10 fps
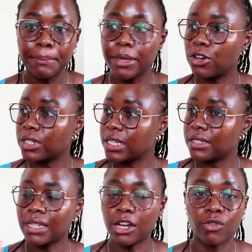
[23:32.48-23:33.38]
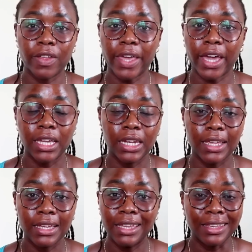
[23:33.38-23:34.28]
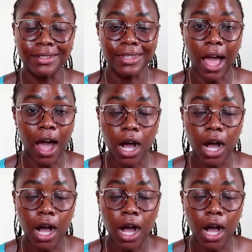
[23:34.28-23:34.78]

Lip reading: because he's standing over there in his